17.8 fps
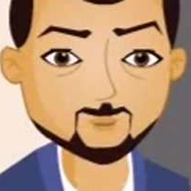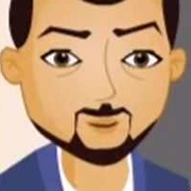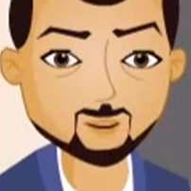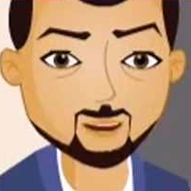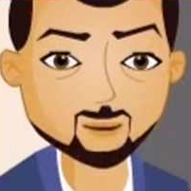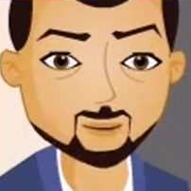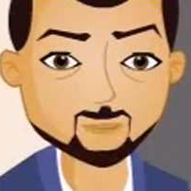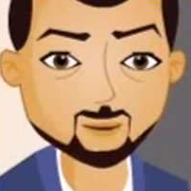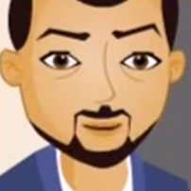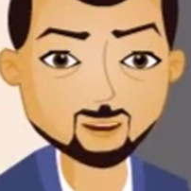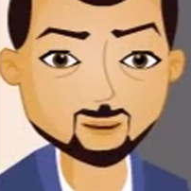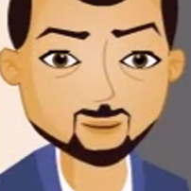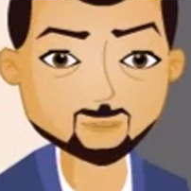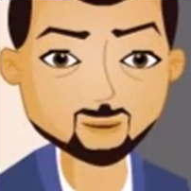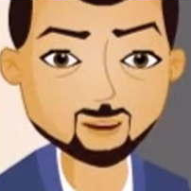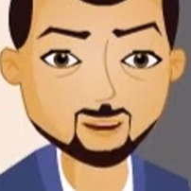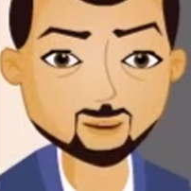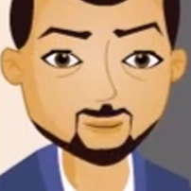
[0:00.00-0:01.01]

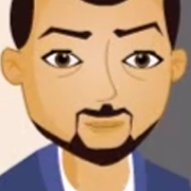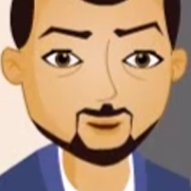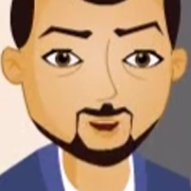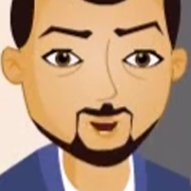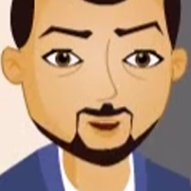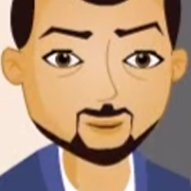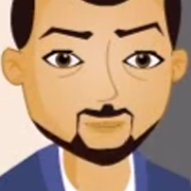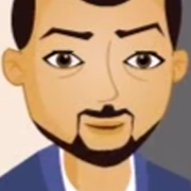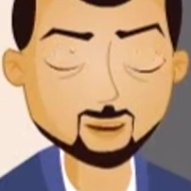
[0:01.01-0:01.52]
subtract successive